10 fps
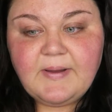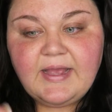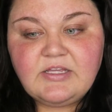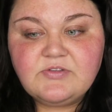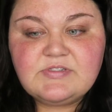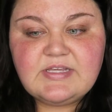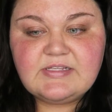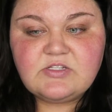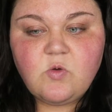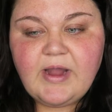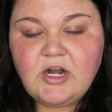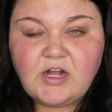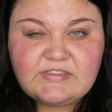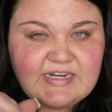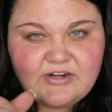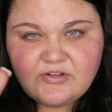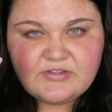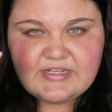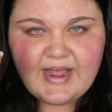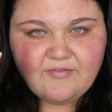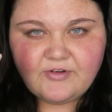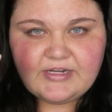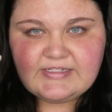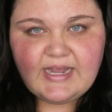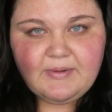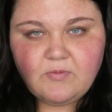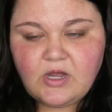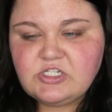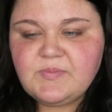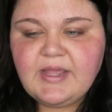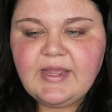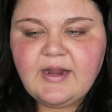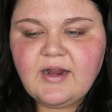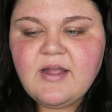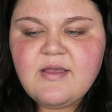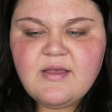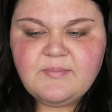I use this quite often. I don't use it every time I wash my hair